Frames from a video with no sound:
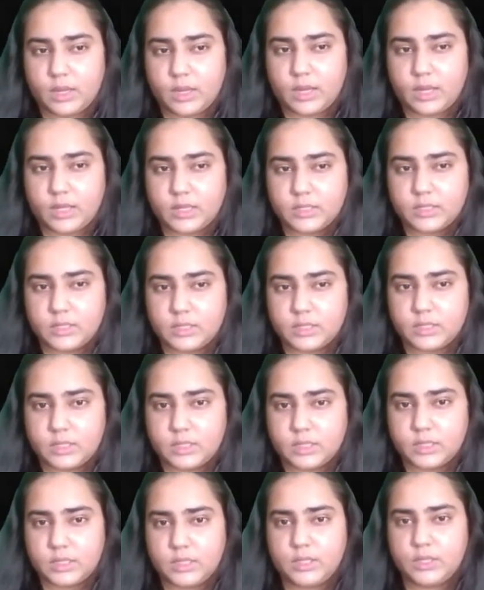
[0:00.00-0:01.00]
And
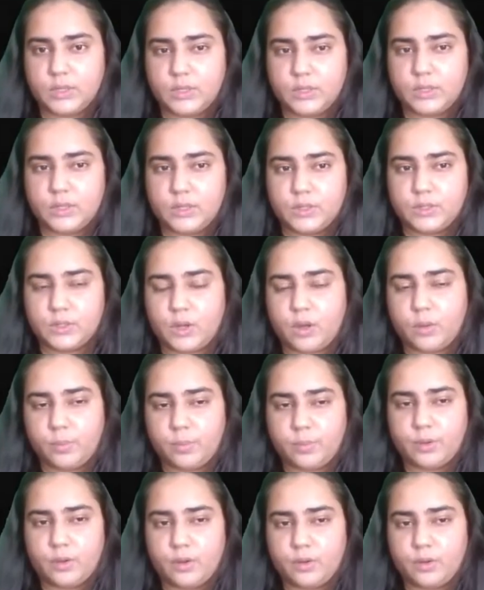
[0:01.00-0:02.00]
here the
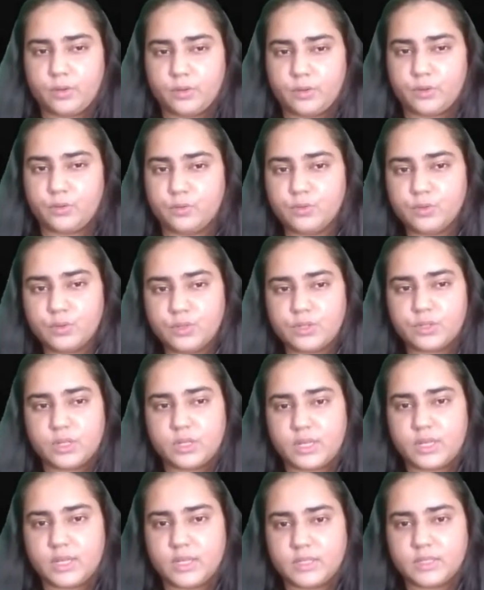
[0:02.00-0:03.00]
top or the root
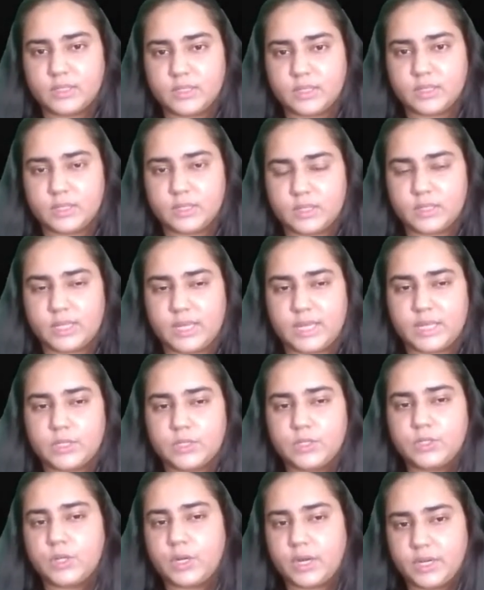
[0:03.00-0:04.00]
is the
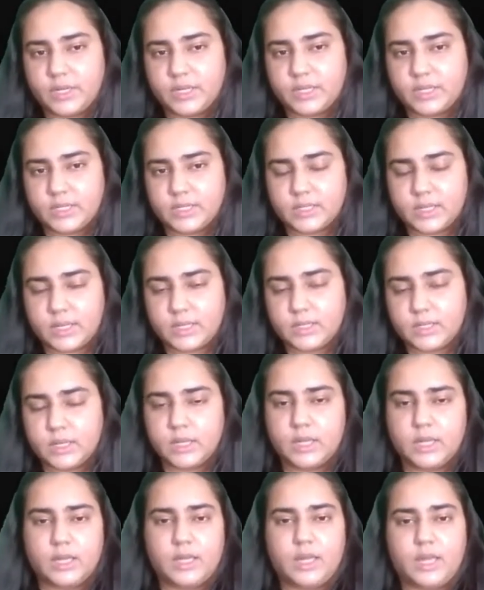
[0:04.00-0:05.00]
entire data set.
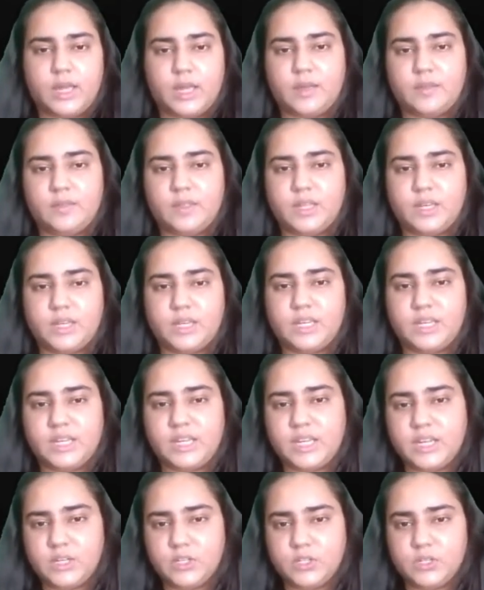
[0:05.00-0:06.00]
And then
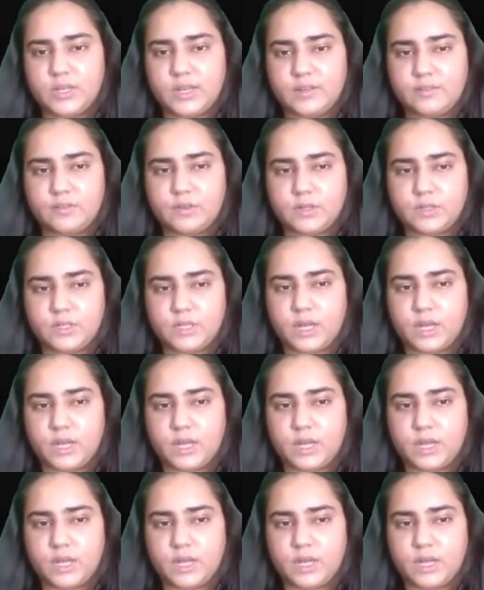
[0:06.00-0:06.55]
in each level